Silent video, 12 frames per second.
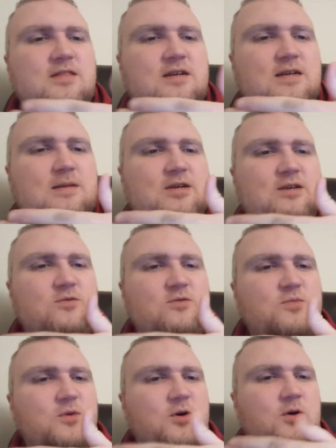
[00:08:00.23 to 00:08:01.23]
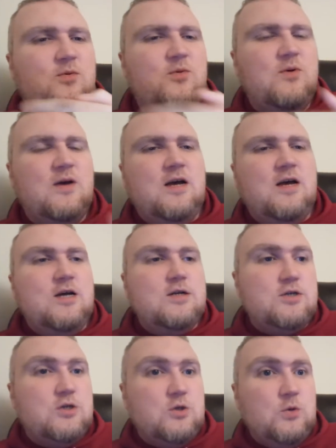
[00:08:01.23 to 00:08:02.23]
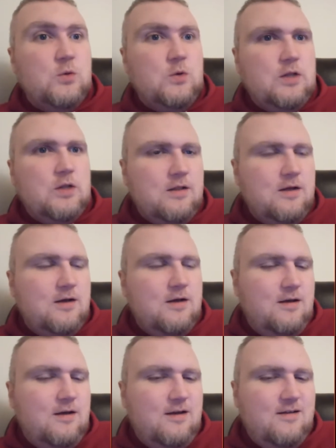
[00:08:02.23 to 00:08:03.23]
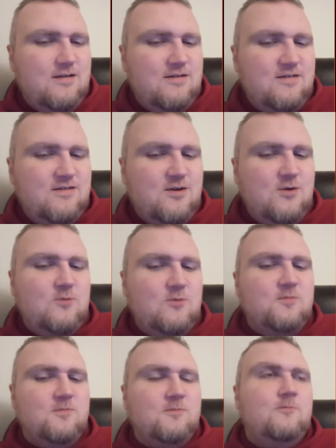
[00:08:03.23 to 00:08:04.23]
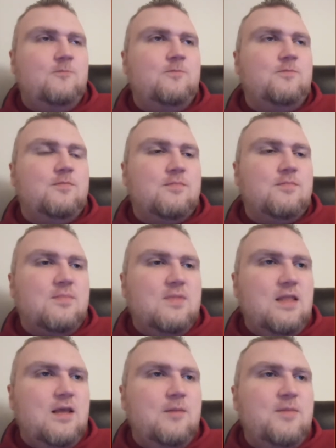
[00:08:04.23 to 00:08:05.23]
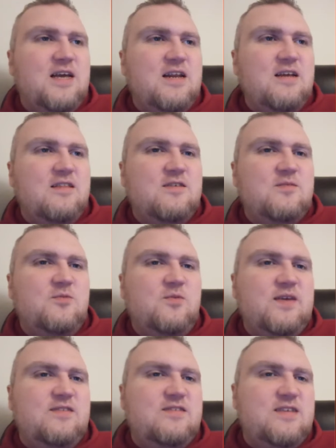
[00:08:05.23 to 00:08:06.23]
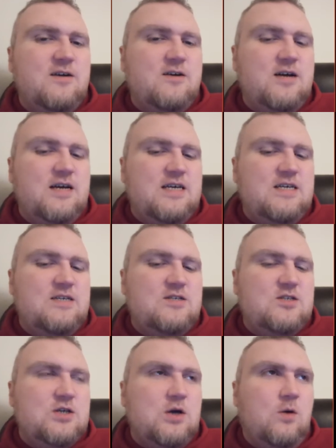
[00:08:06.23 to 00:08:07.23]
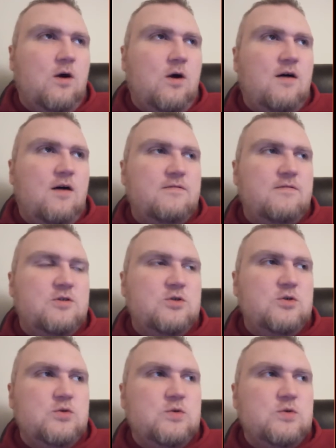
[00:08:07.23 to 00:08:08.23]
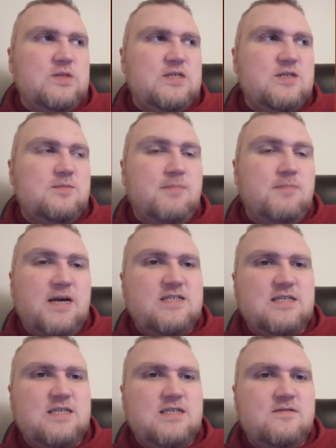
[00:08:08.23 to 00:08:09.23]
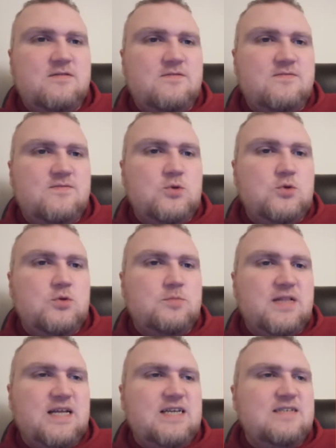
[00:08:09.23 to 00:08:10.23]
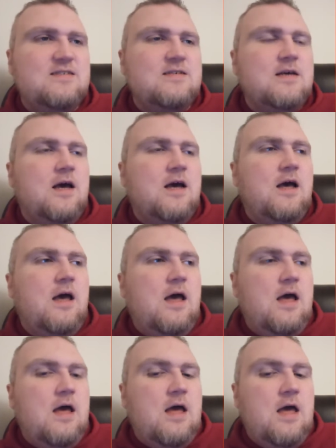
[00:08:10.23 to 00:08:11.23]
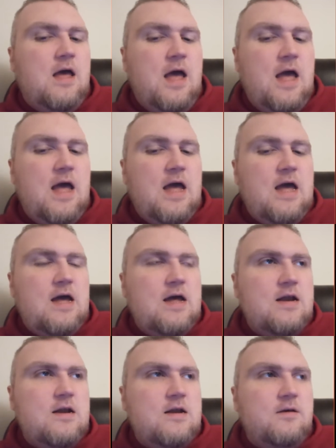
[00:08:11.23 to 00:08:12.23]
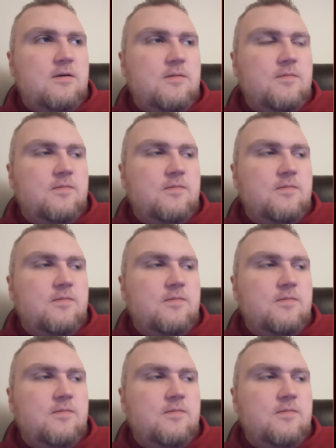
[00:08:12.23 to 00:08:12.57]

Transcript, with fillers: the time we can do spoil f- Dual. So beginning of this movie, Sarah is to go off to this Mexican food place and